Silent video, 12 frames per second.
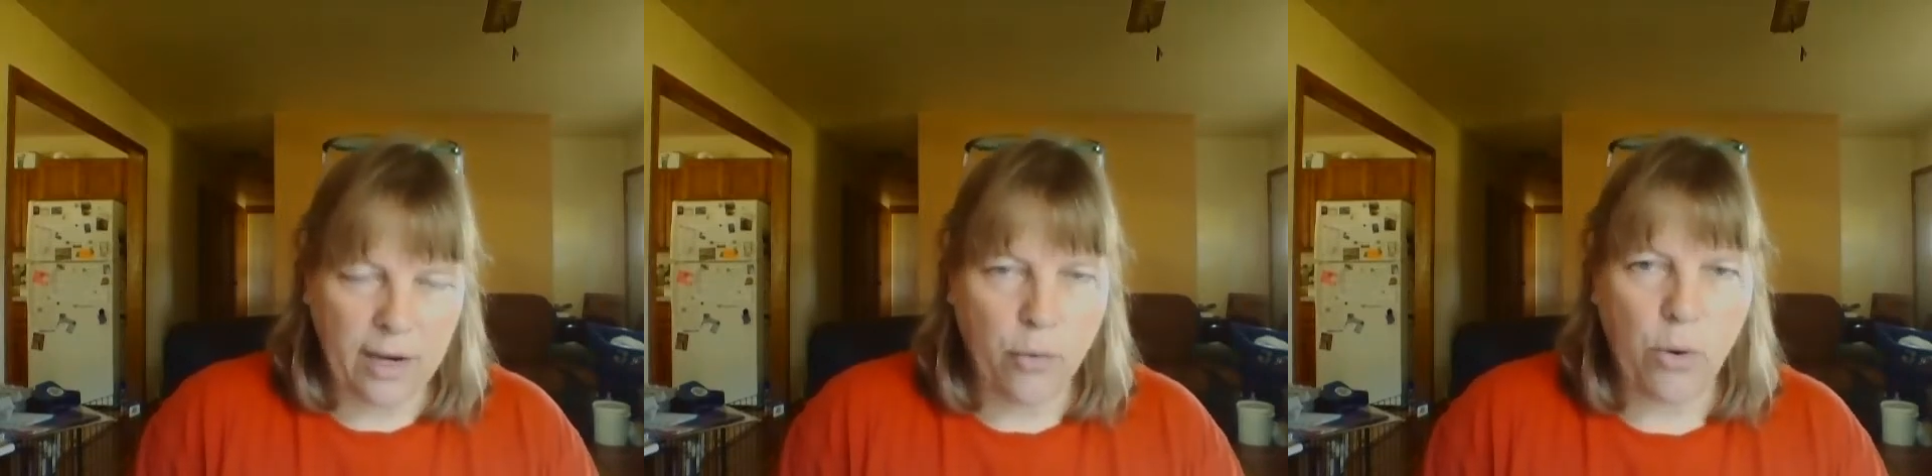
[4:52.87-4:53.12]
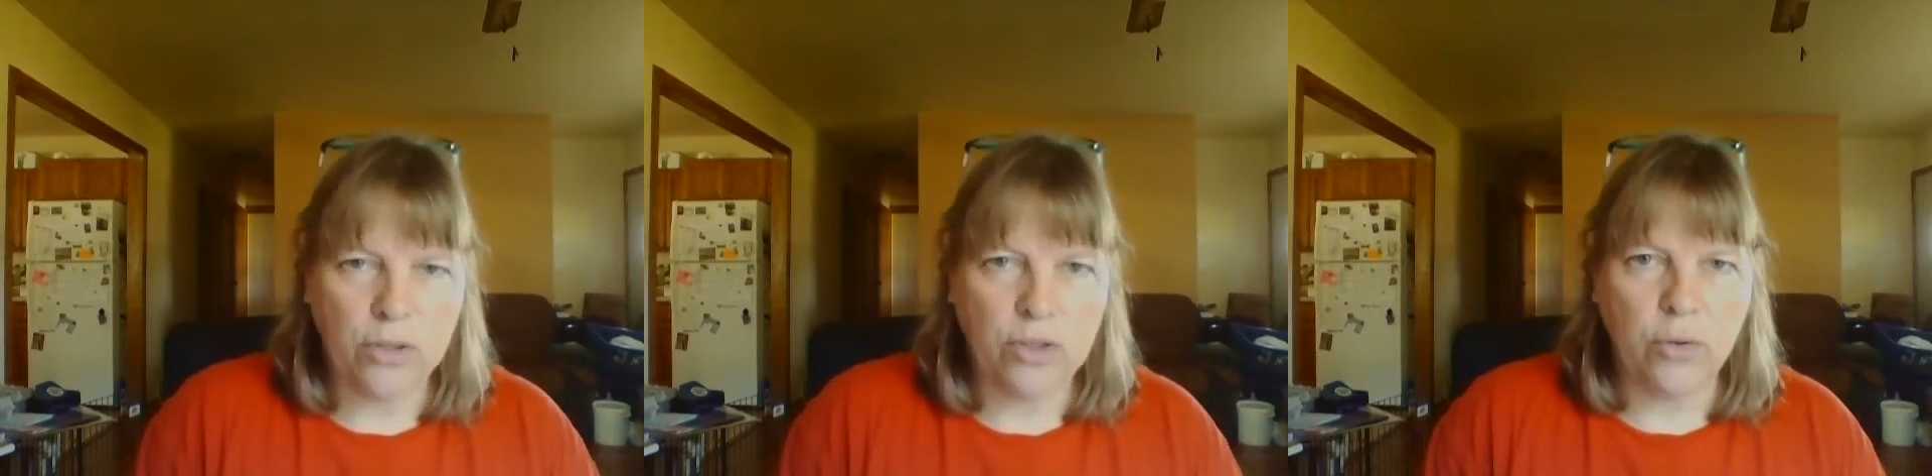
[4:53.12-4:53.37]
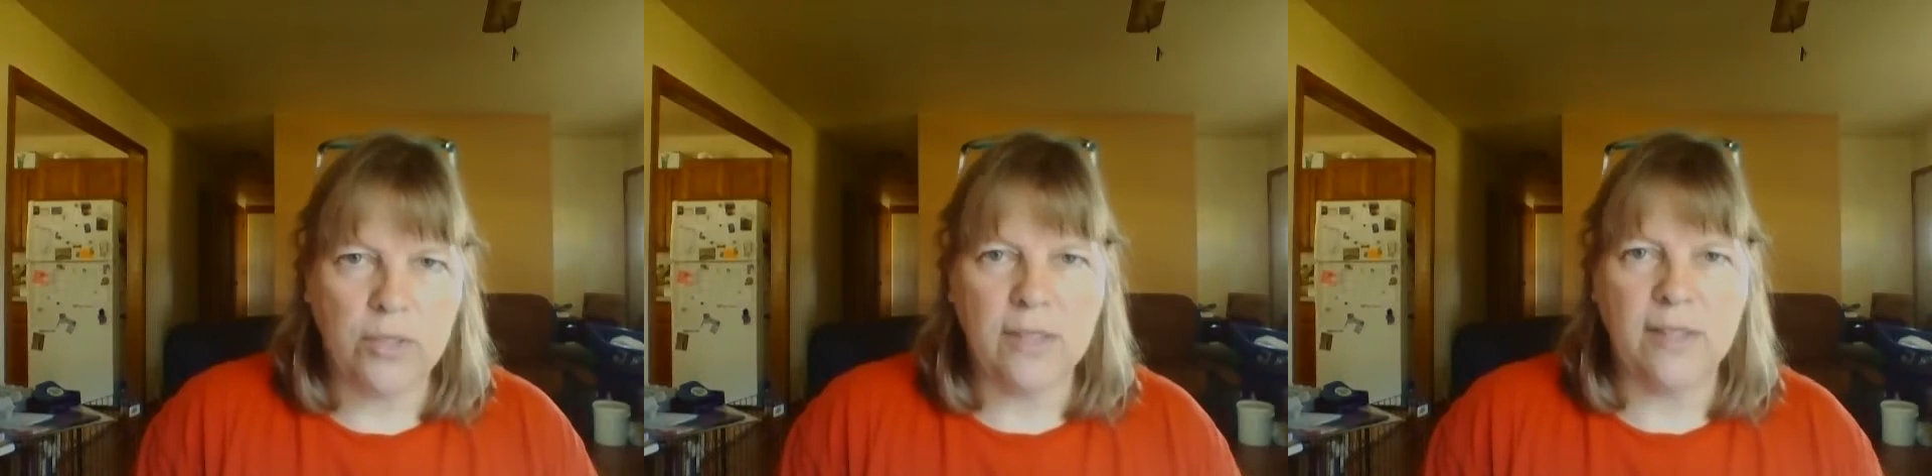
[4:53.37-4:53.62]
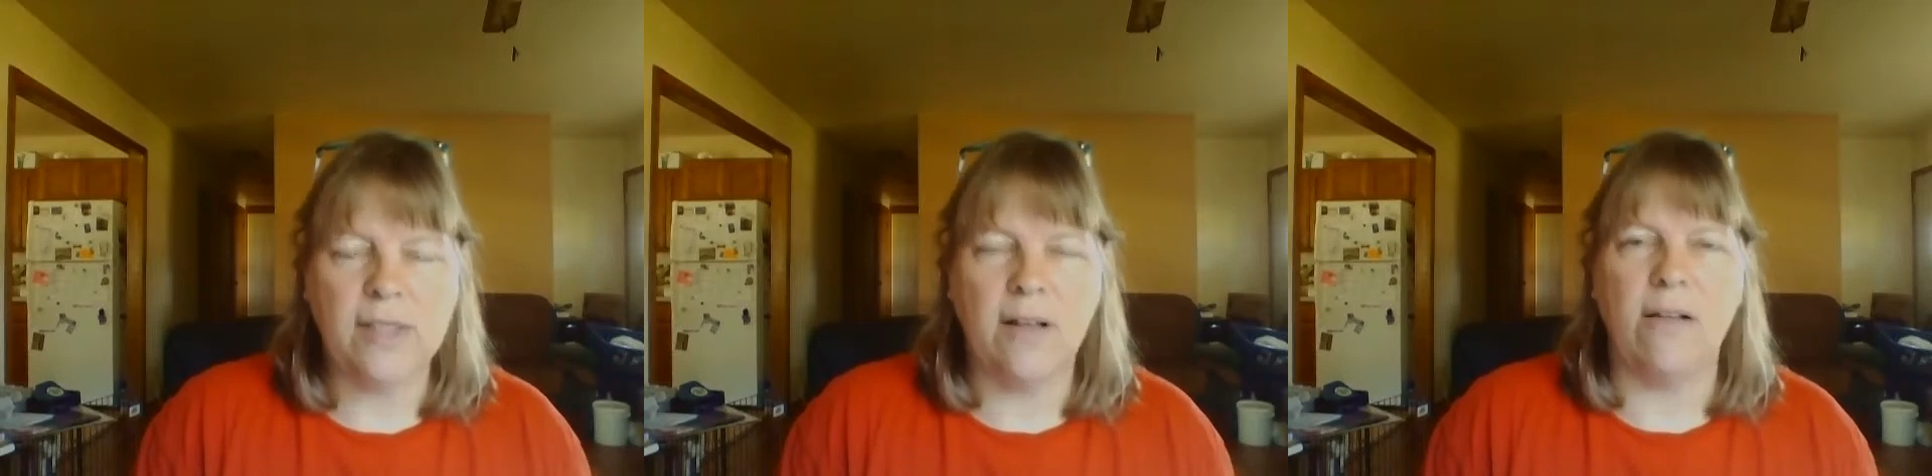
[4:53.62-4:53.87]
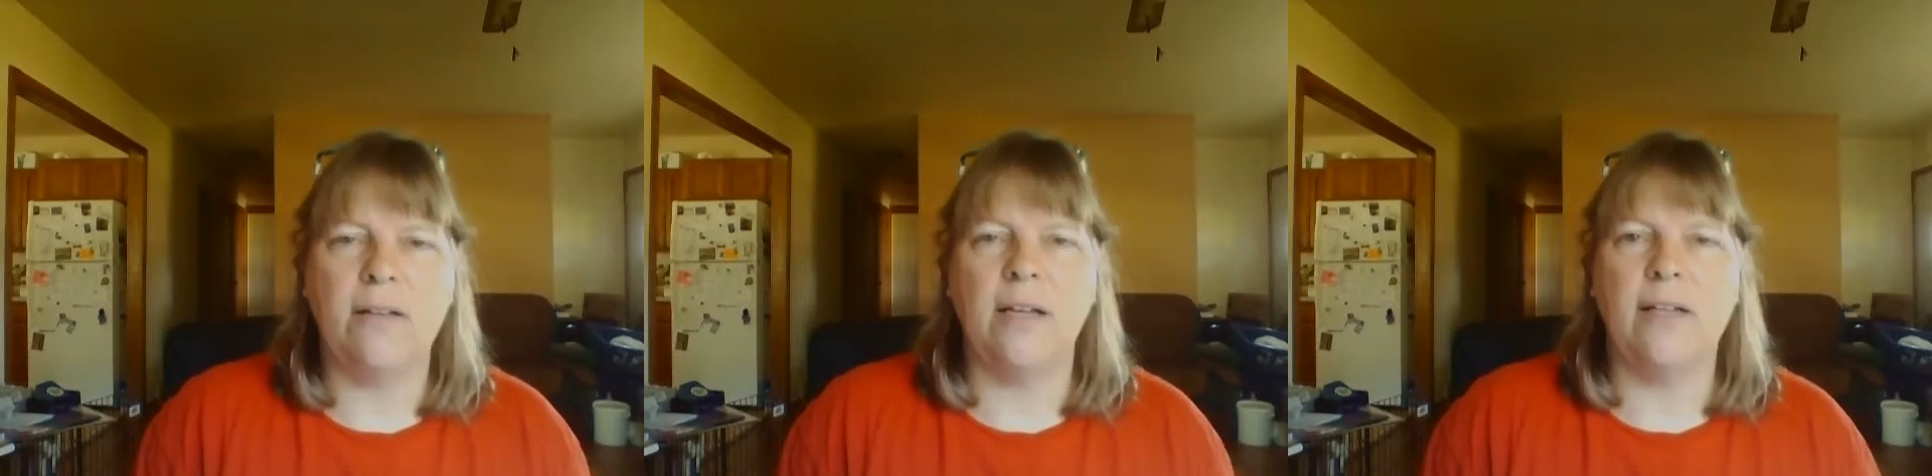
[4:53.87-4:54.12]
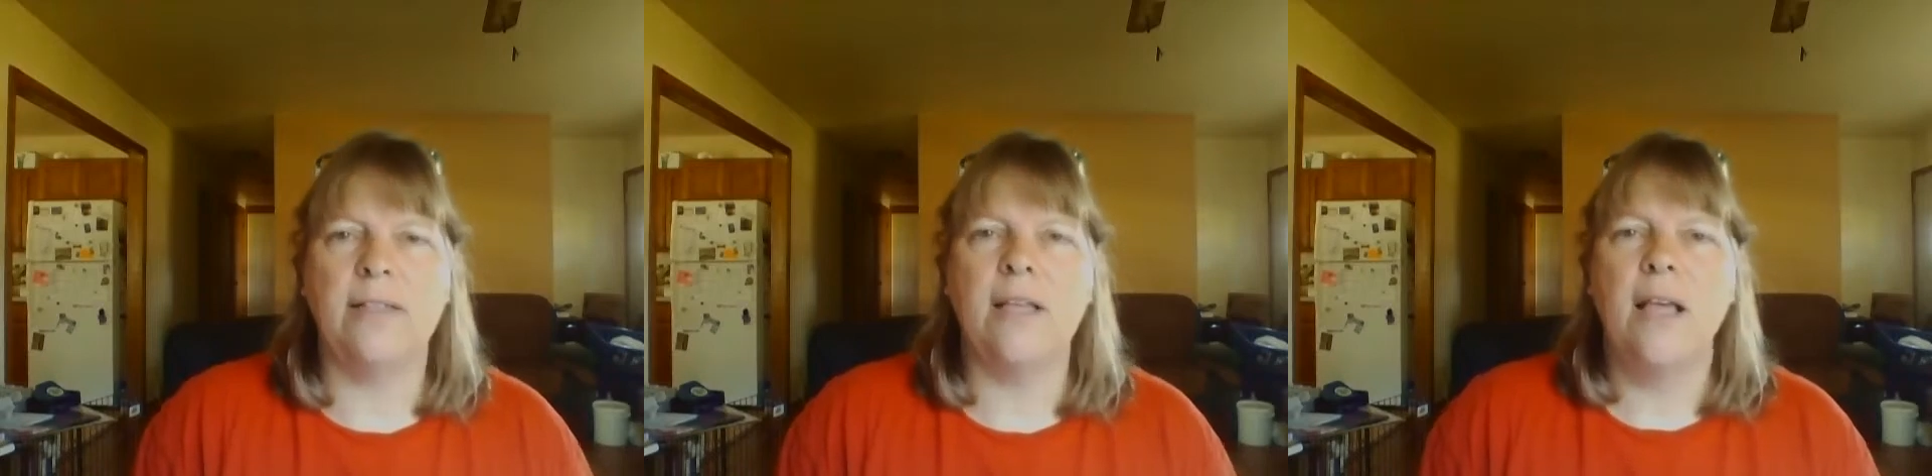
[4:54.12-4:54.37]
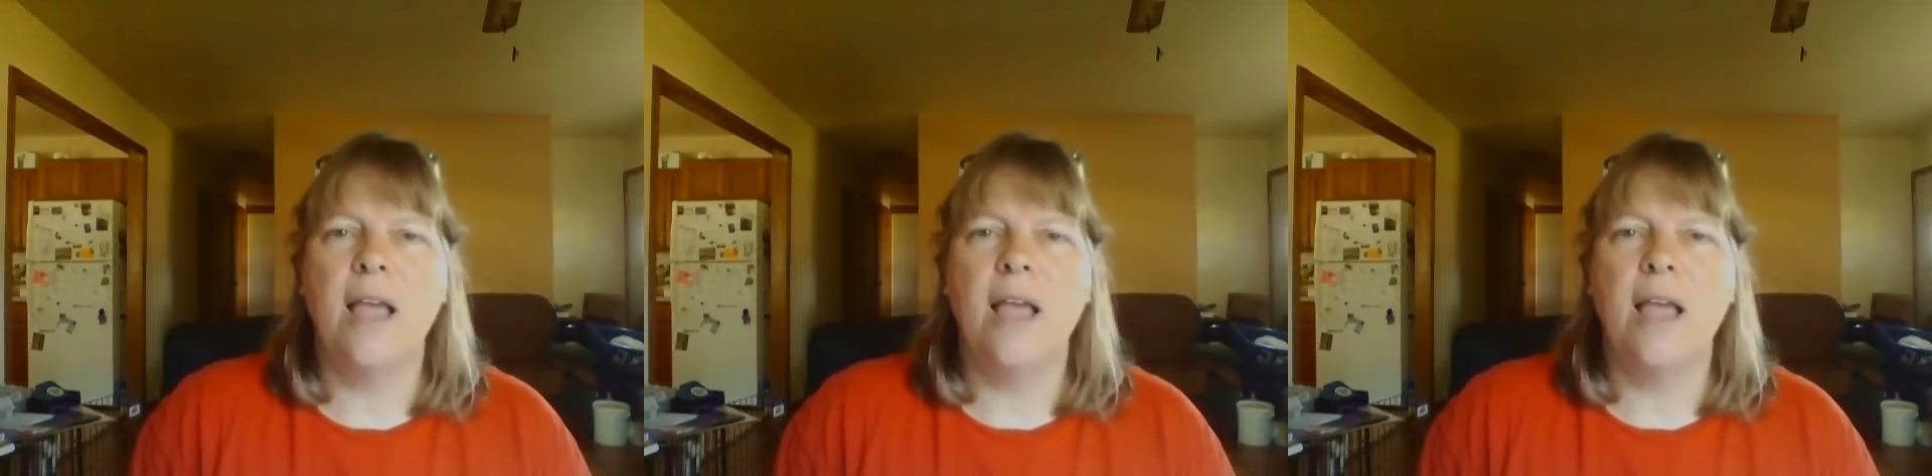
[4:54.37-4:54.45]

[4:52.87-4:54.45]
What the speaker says: quartz crystal skull does.